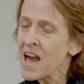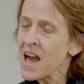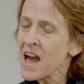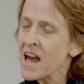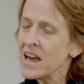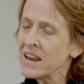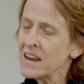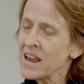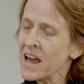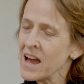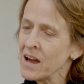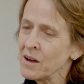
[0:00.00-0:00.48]

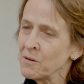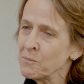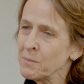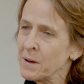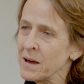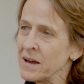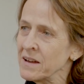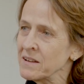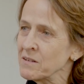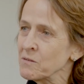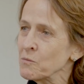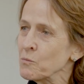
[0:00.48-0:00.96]
And how
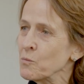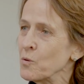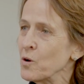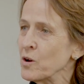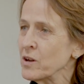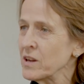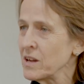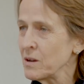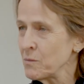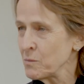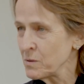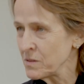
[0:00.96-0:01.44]
about
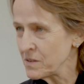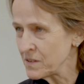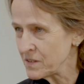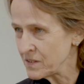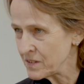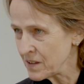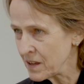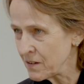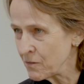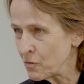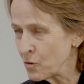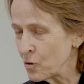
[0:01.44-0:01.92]
working with the
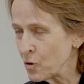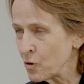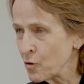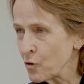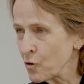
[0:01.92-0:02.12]
CEVAW